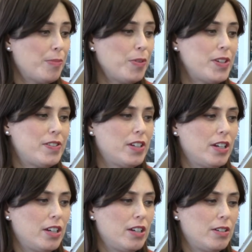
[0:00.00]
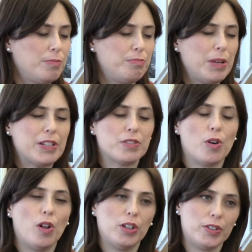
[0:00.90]
There is a big
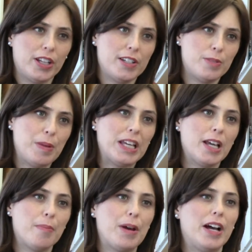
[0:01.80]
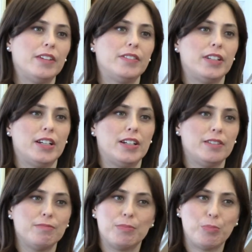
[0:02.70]
scholar that is speaking about the
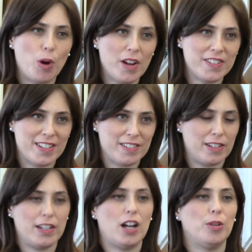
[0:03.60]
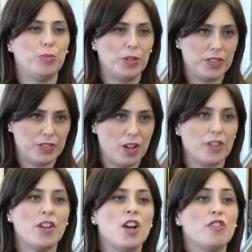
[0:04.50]
process that the Arab world is
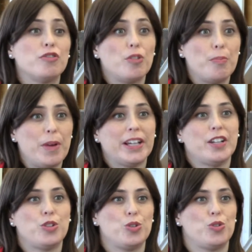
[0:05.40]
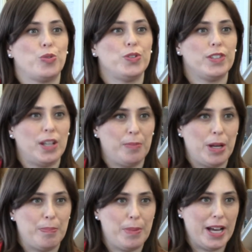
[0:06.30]
going from Mecca to Jerusalem
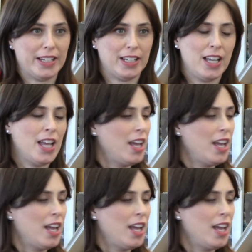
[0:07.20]
and back.